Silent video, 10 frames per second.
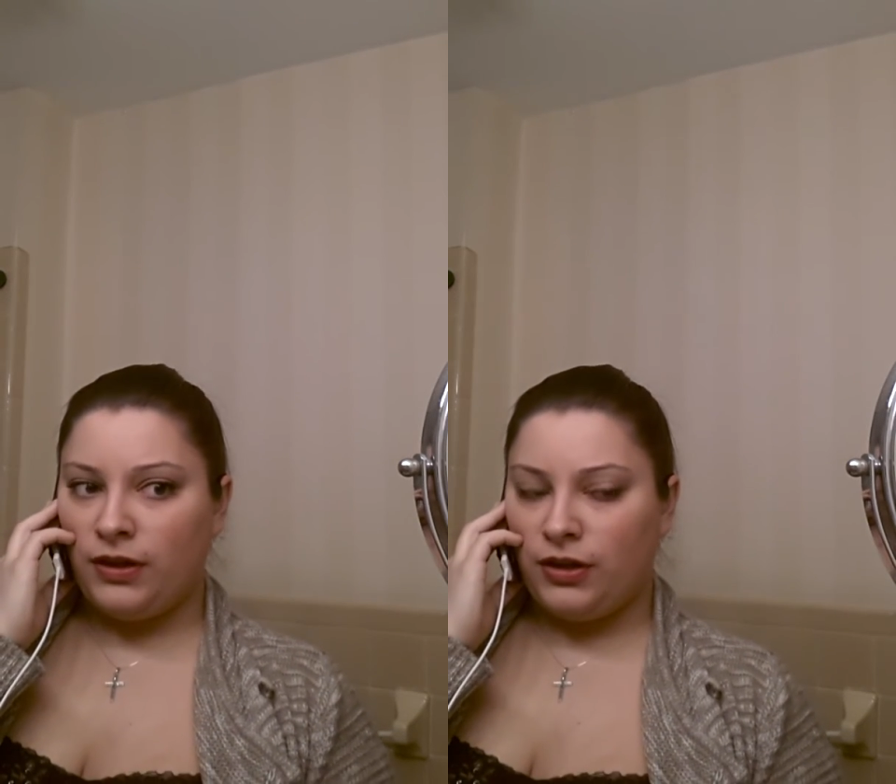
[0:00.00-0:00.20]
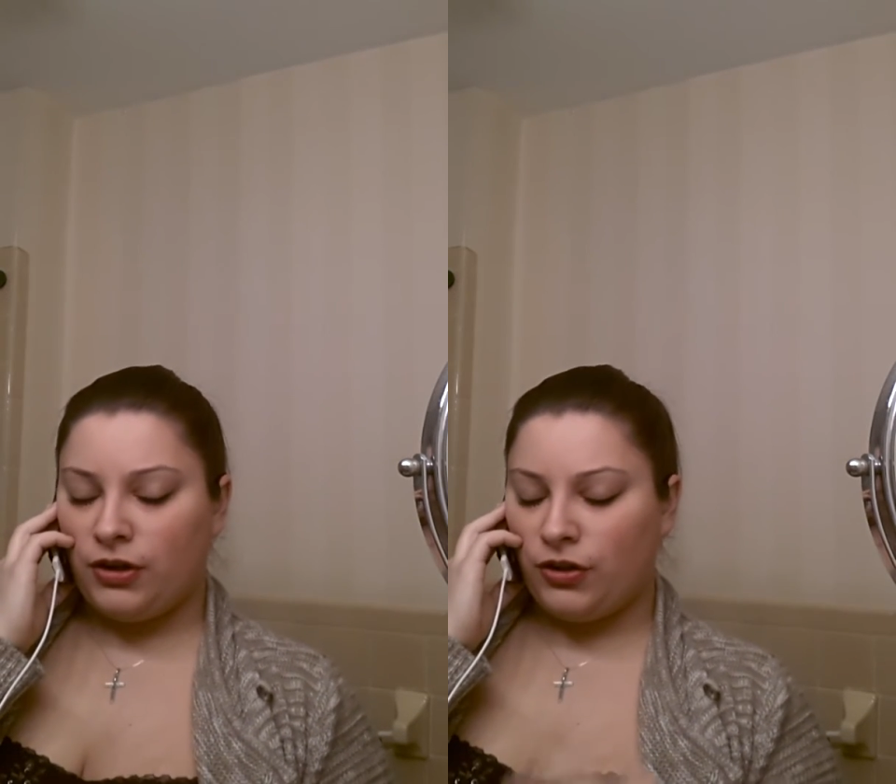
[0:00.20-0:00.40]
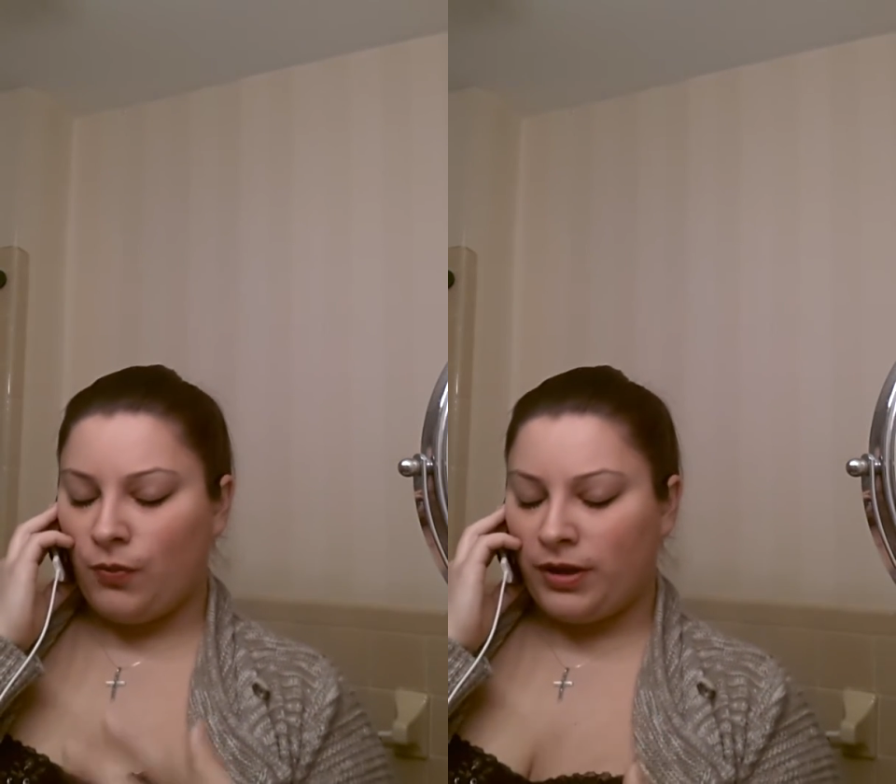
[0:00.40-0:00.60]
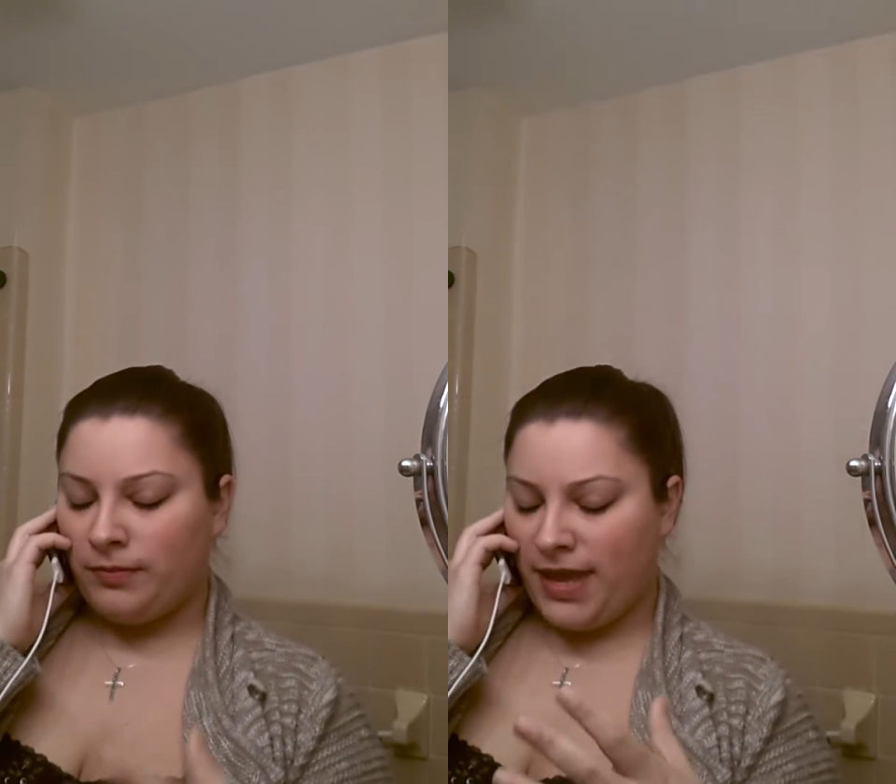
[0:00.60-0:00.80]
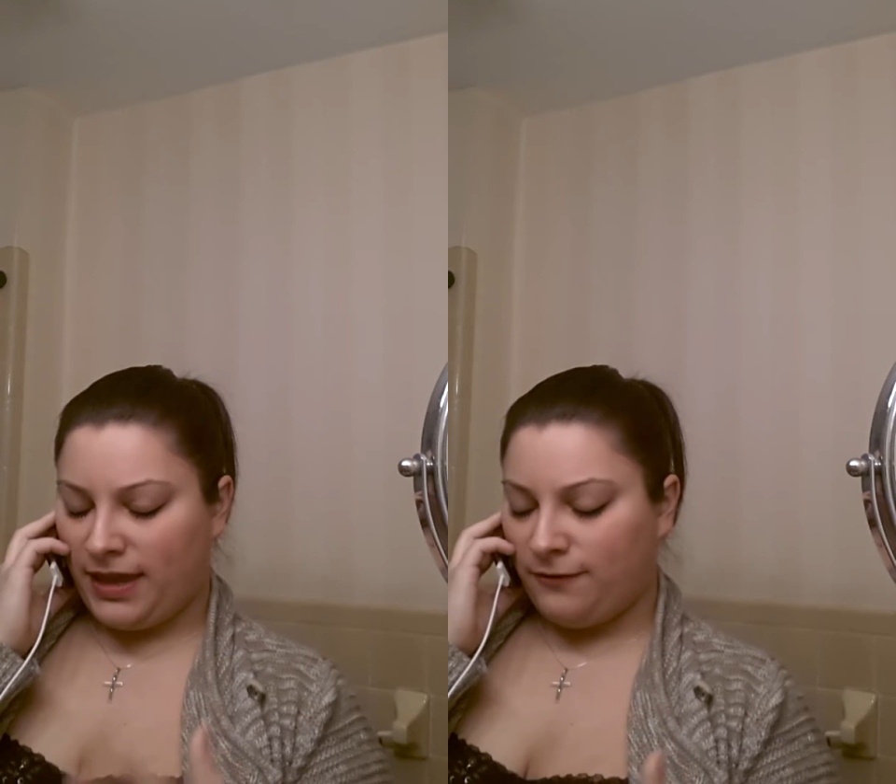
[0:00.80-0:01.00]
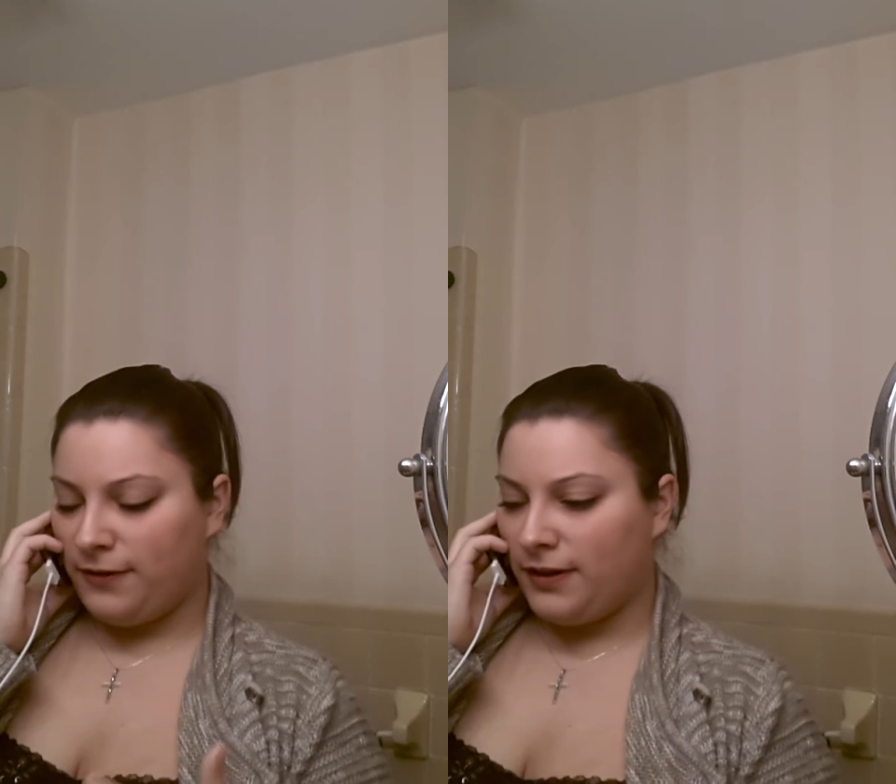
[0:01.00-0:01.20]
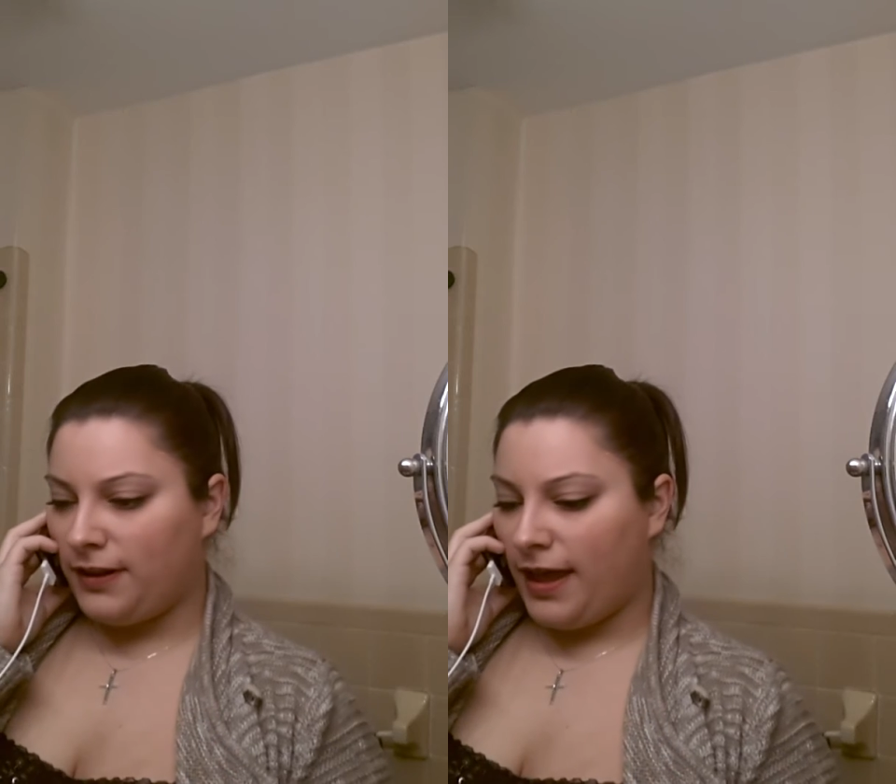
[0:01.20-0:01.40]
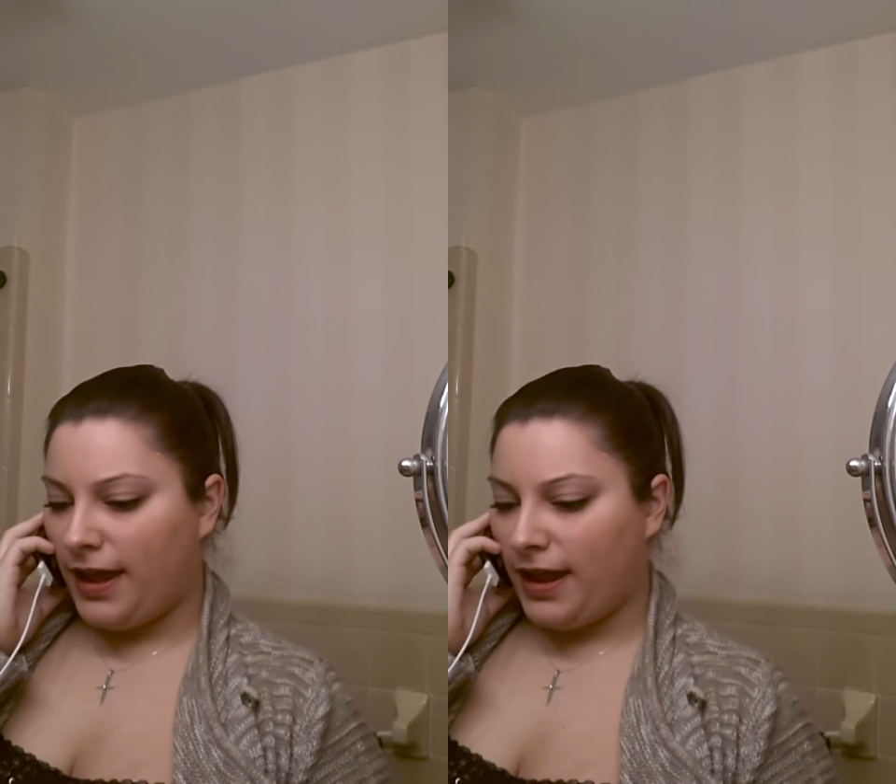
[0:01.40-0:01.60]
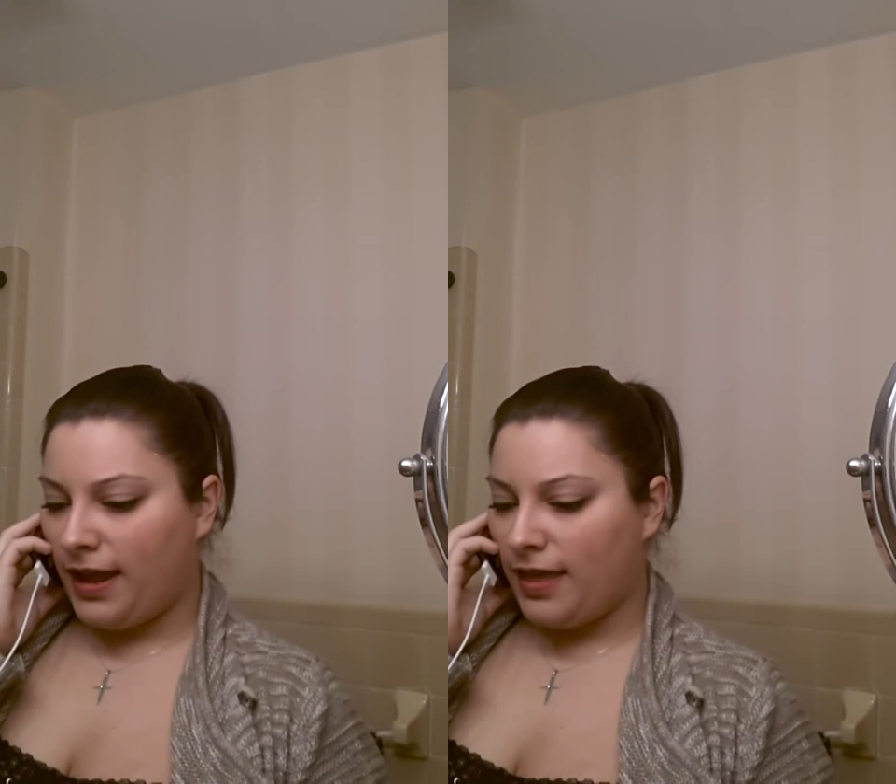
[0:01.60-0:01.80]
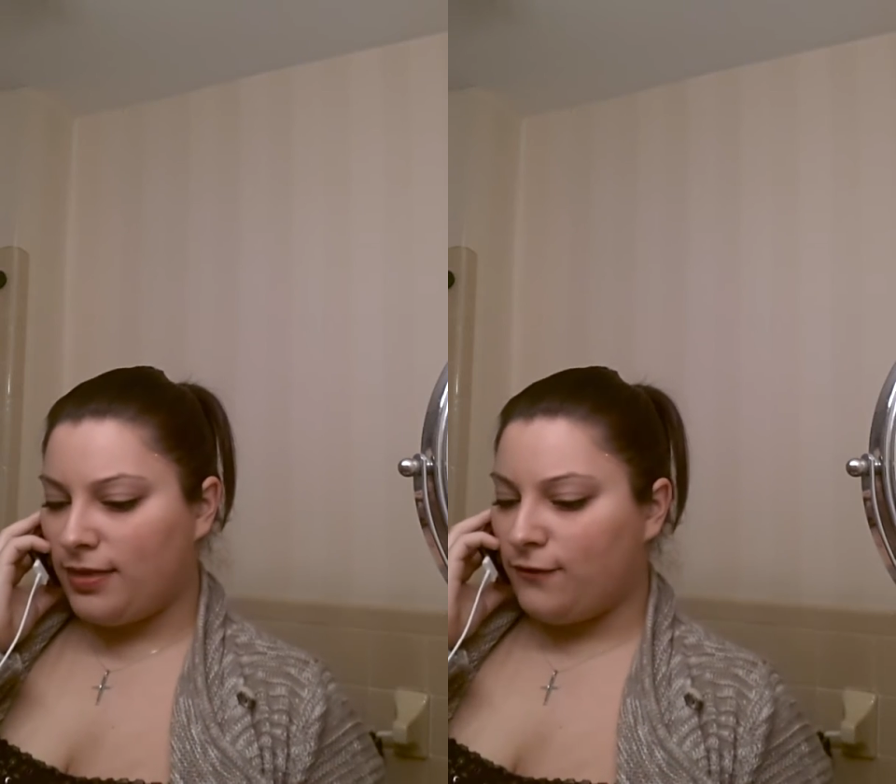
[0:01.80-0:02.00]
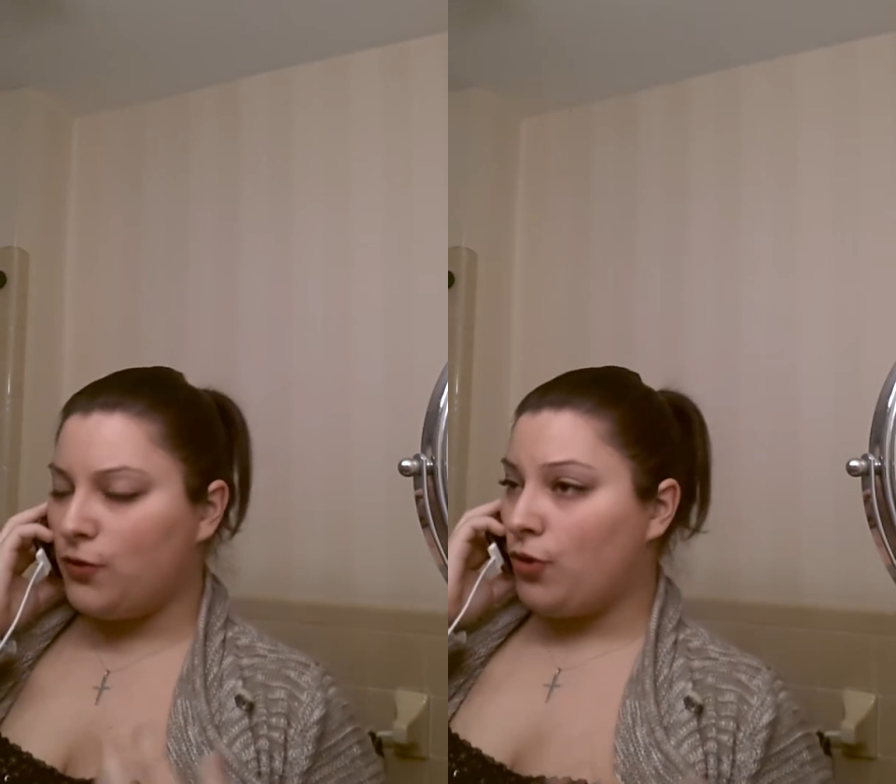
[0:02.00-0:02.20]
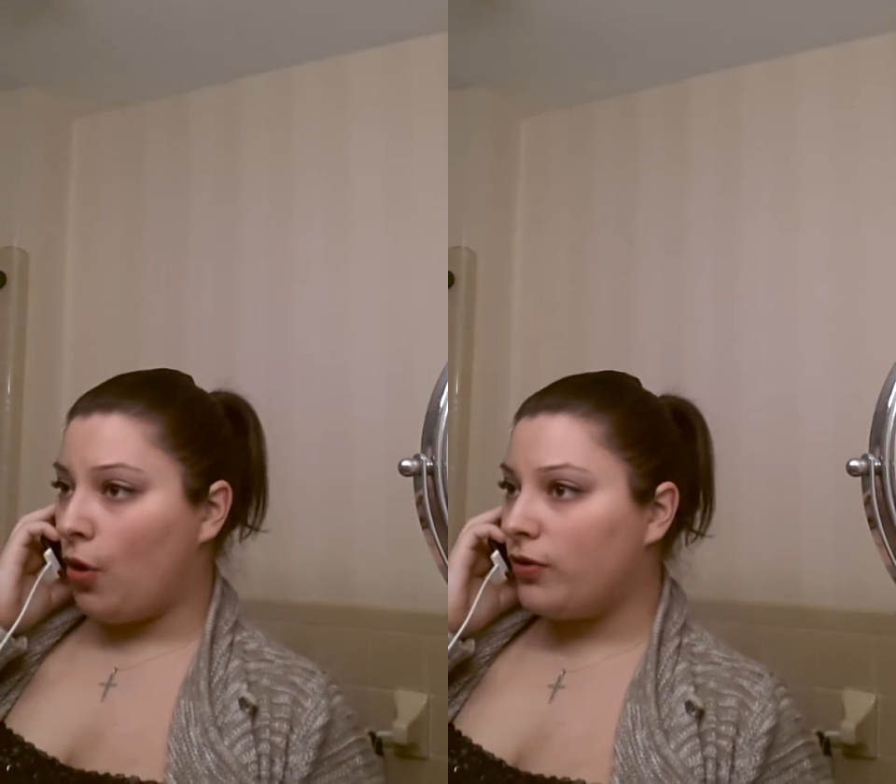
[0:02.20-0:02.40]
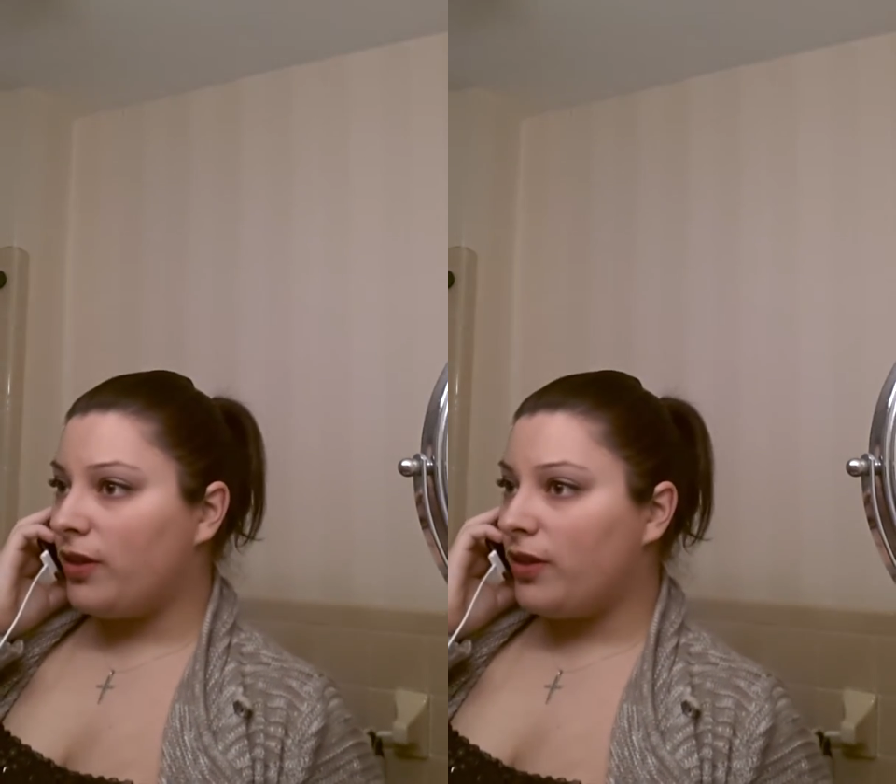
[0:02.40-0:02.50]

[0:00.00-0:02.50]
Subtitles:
You want to make it feel like as if you know